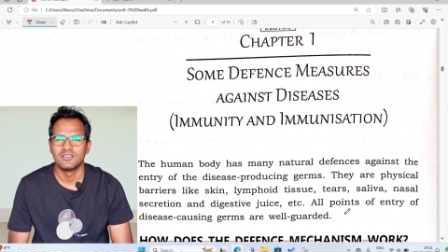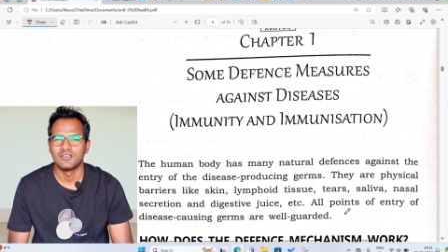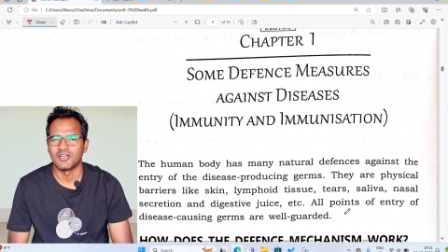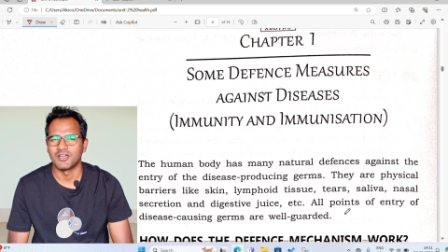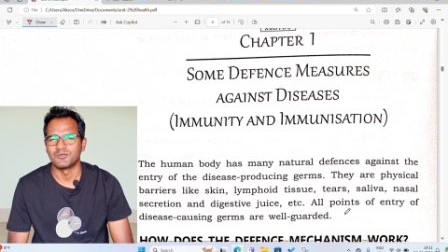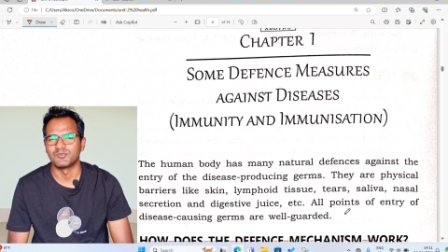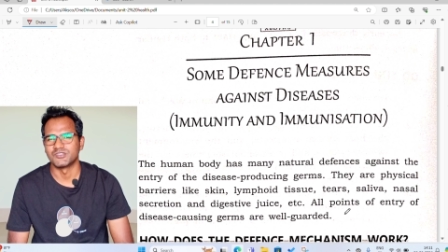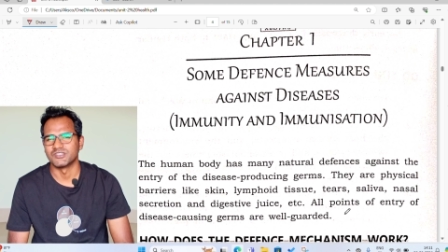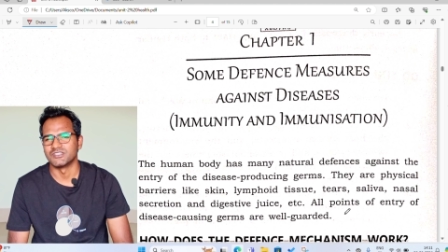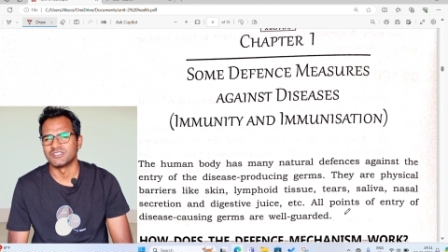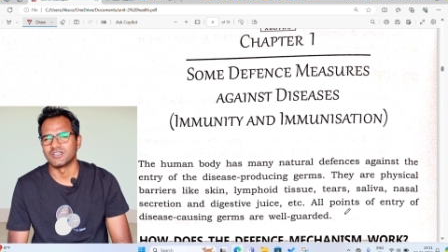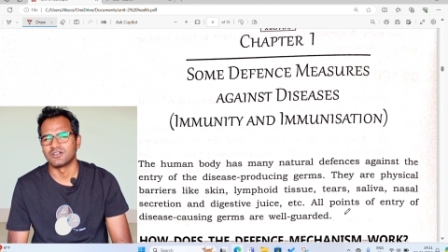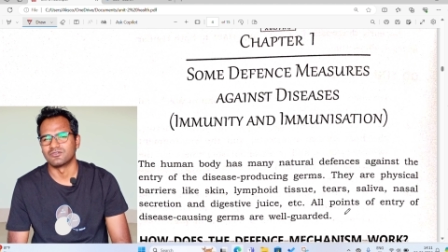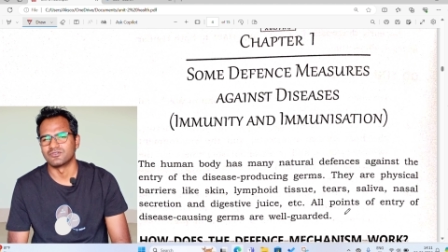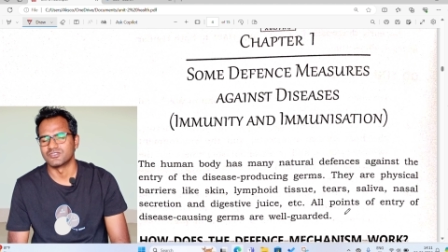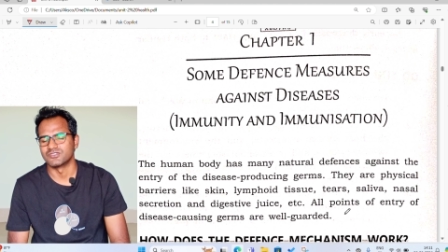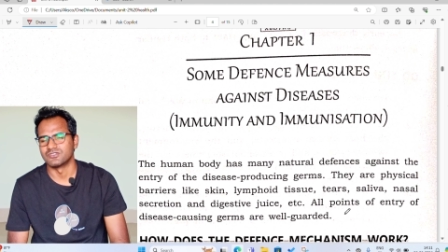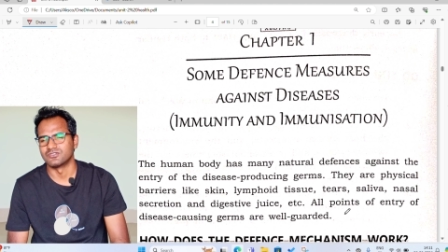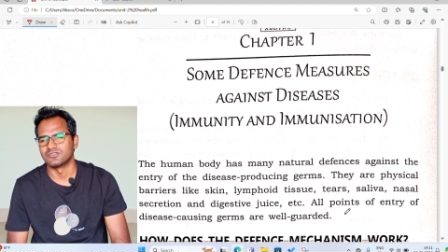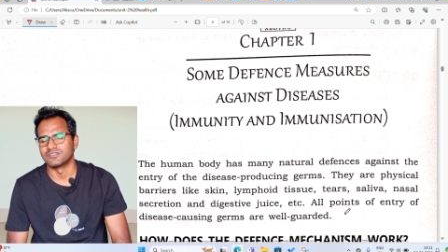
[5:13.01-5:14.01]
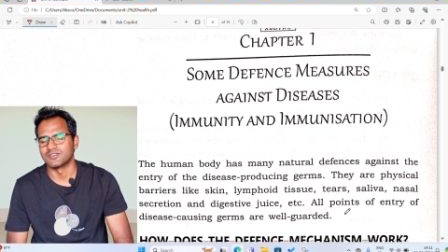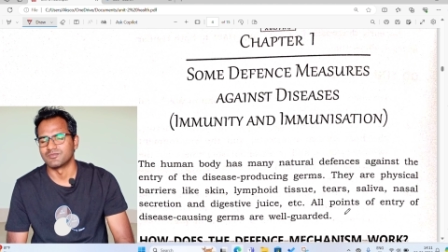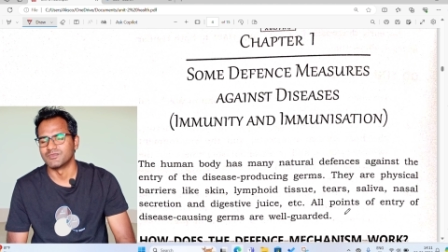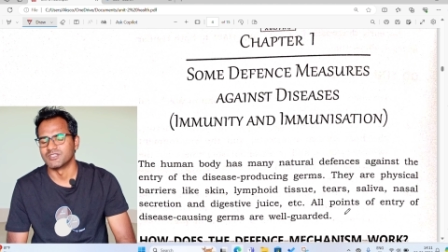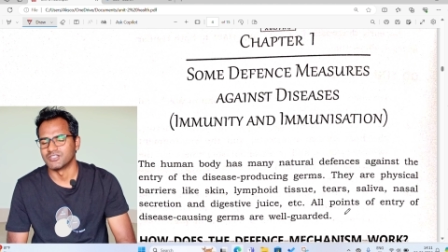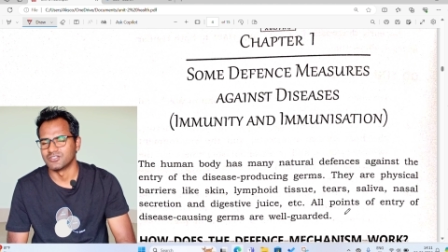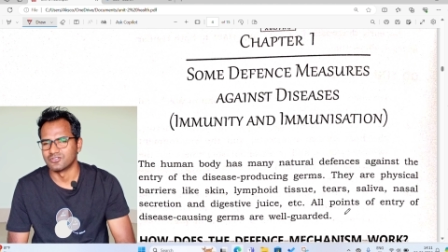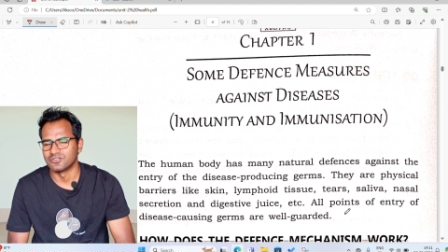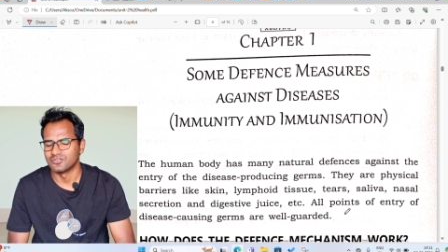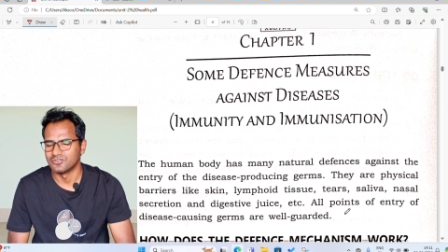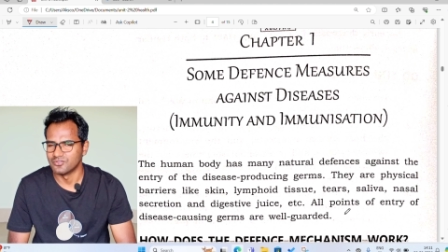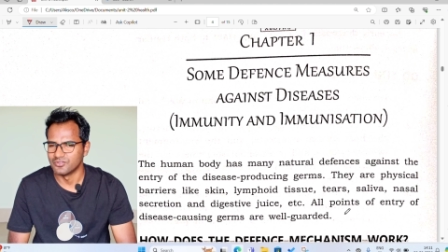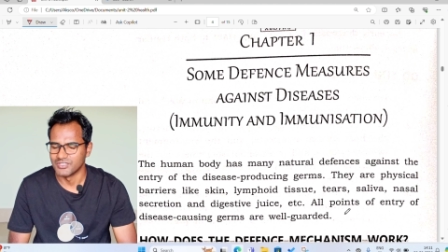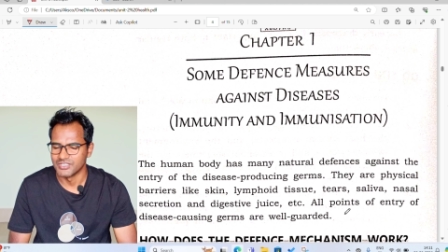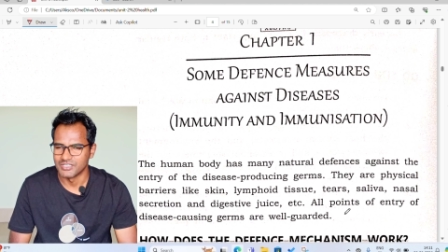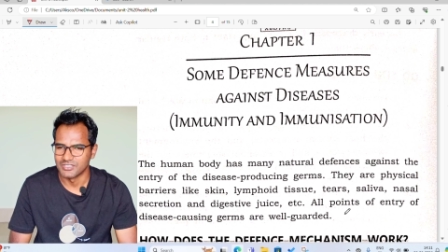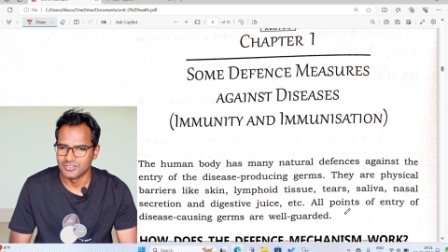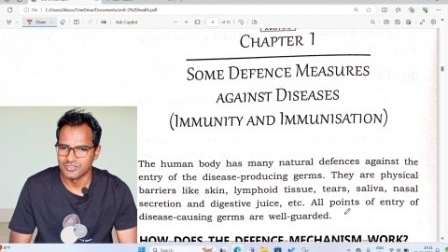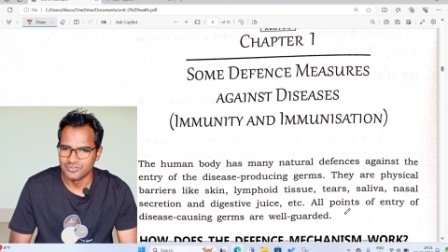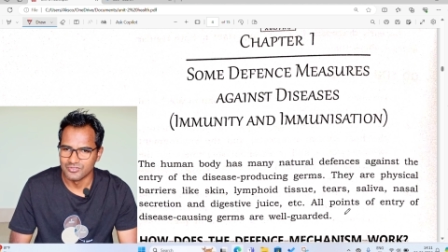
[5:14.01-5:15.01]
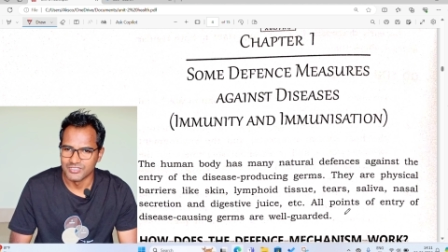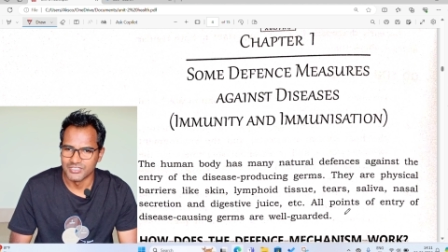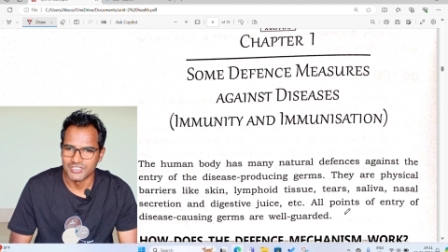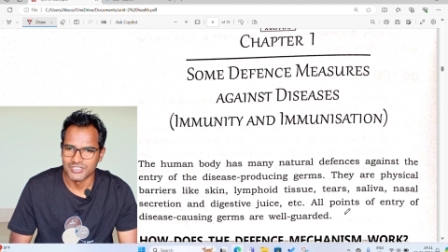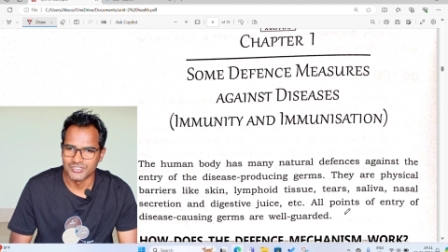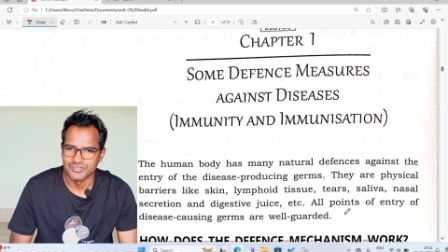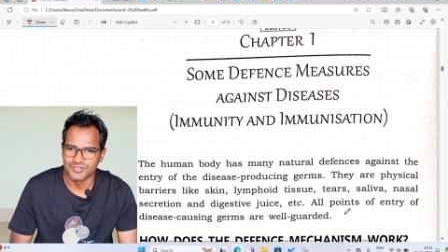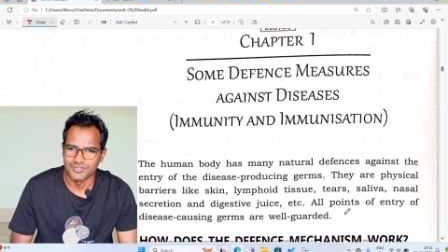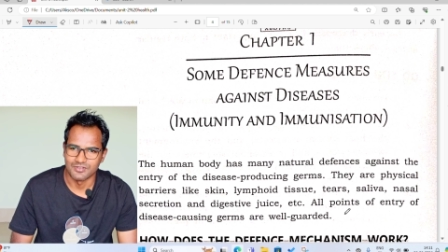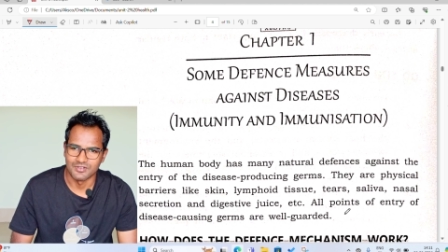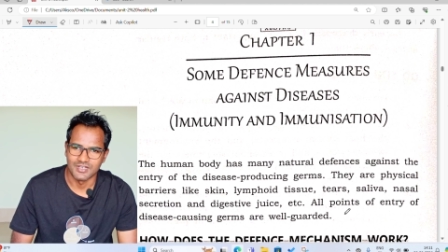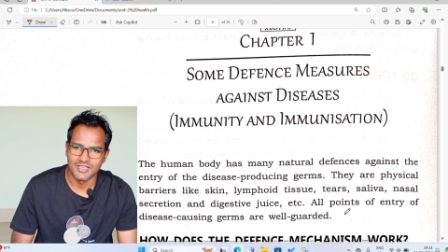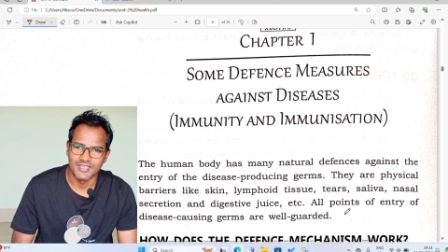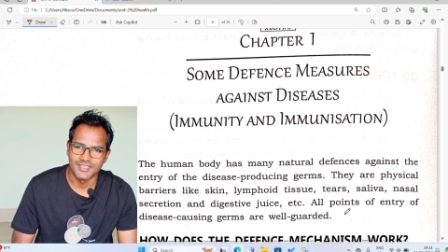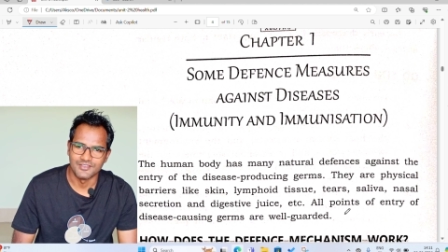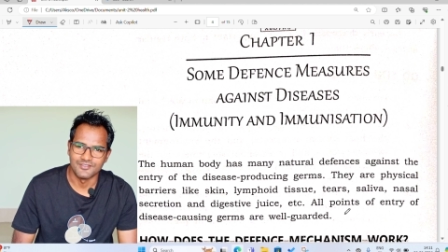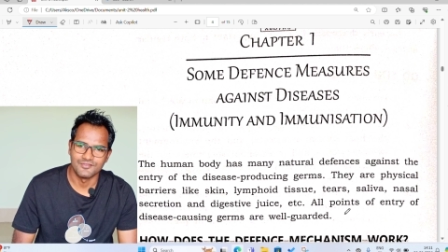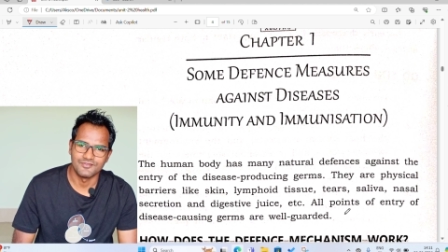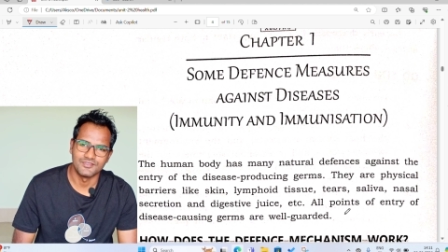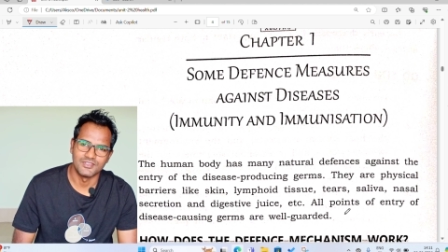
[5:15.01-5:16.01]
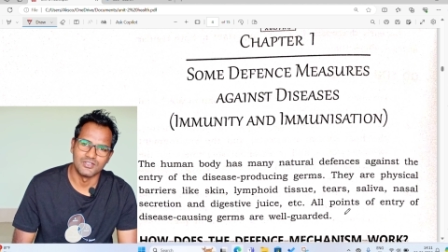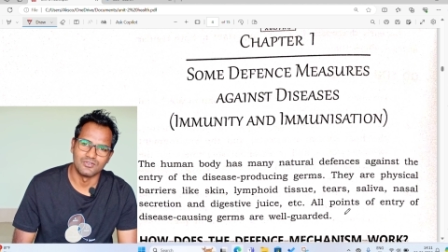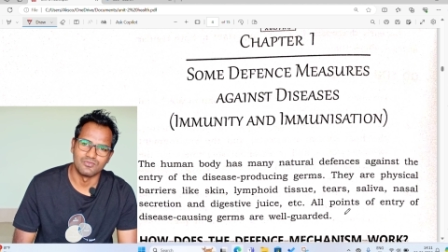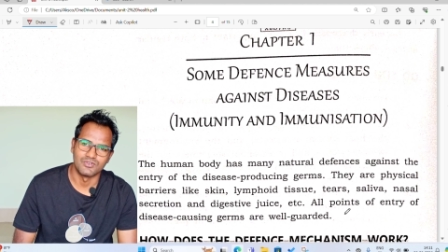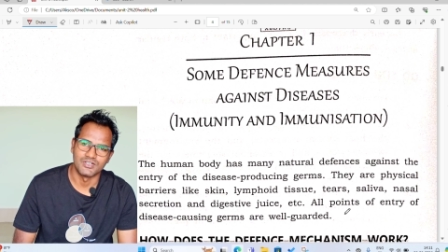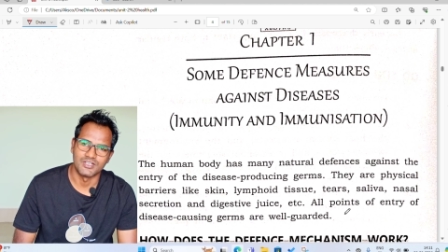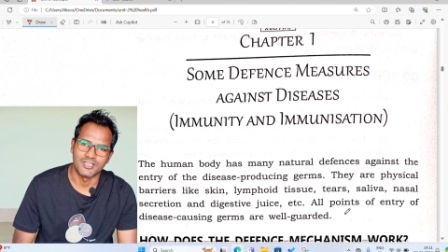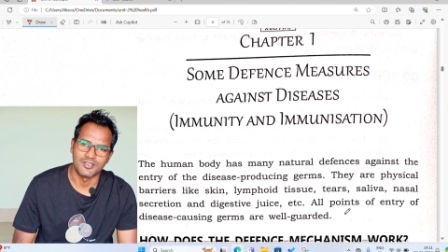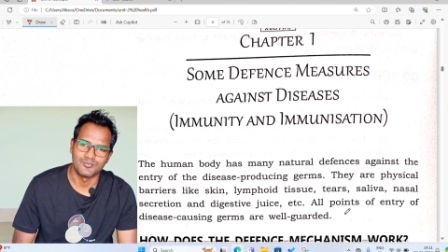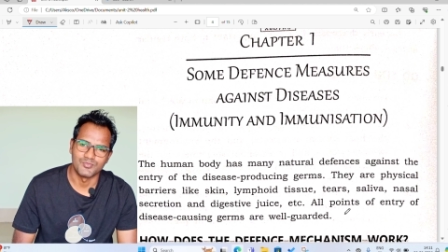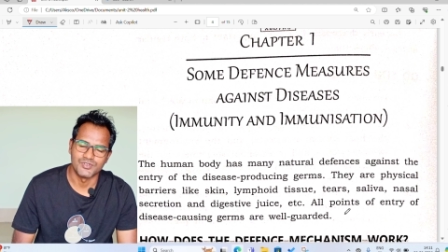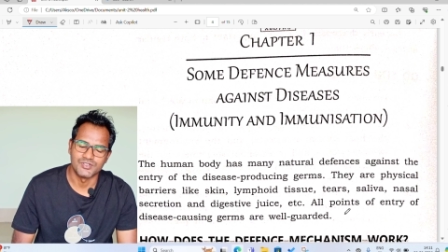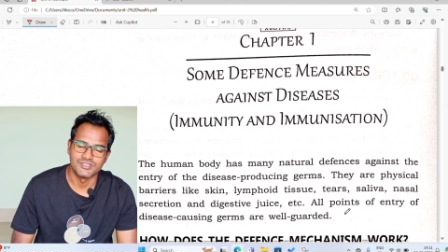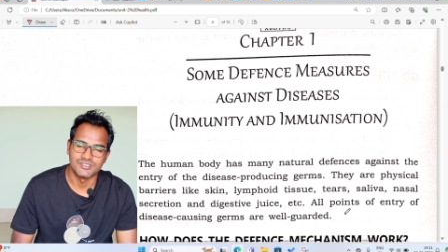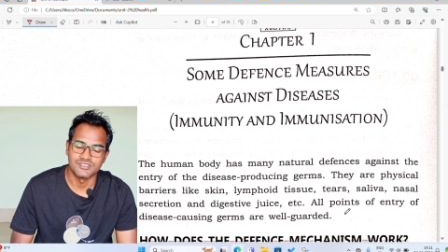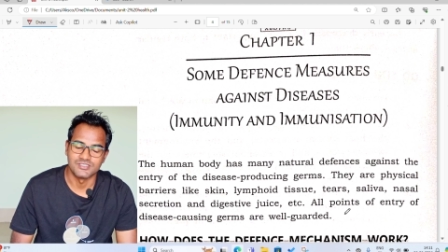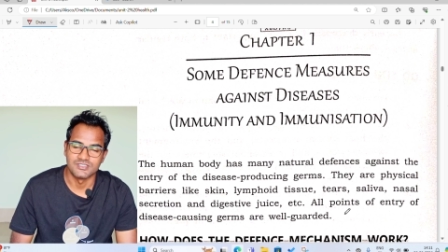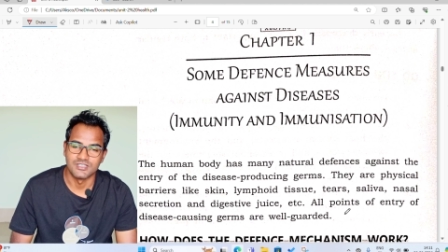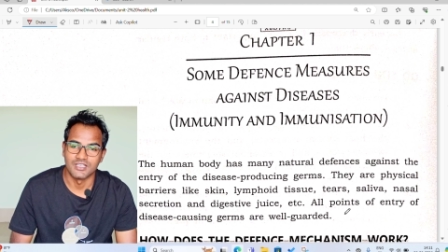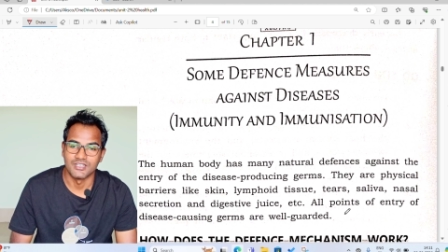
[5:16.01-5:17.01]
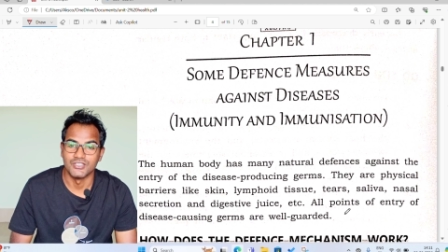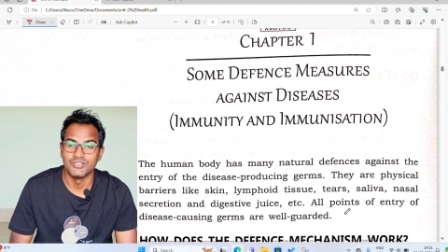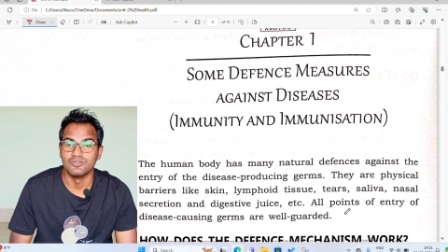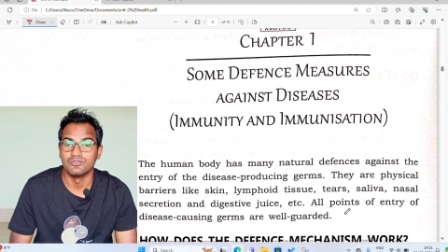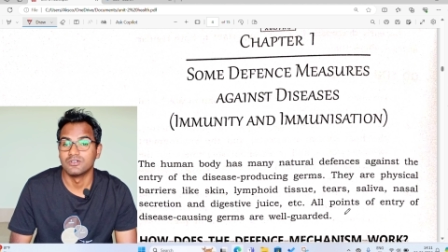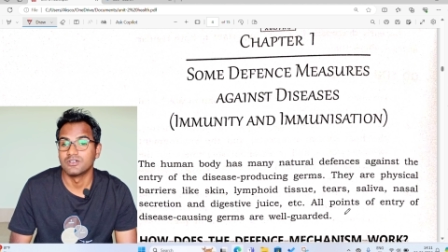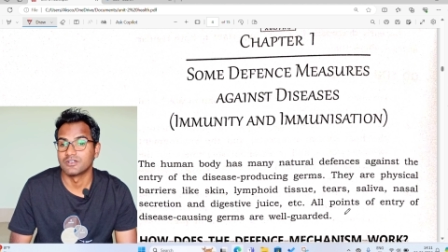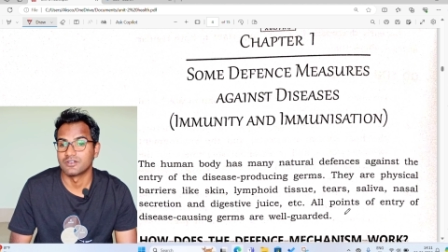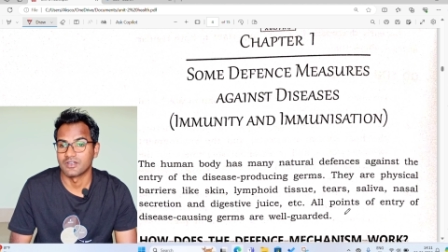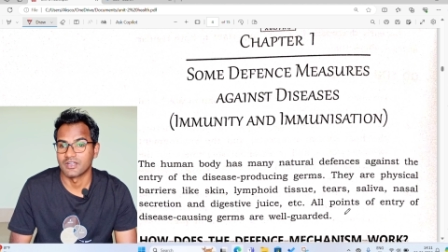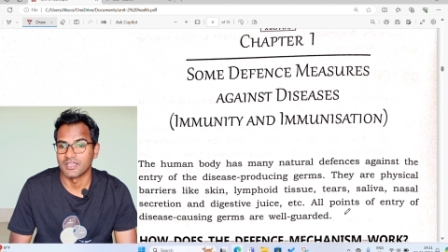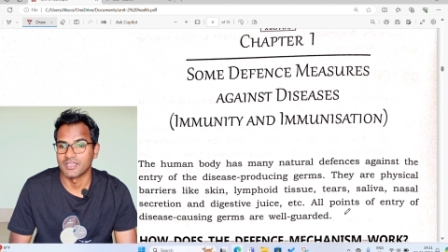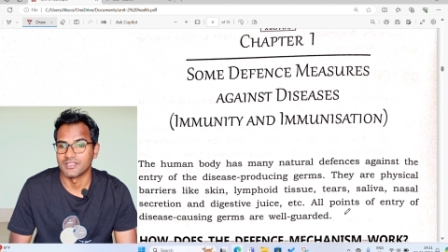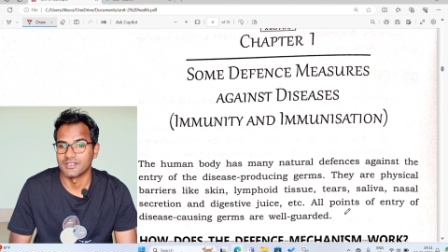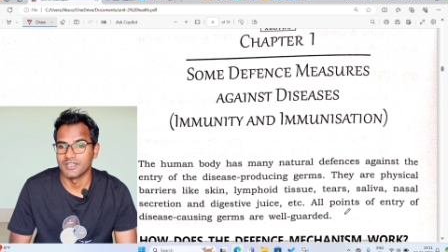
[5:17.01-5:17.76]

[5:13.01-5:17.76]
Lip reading: ups and downs, and something not going good into your life, then what happens is that you cry,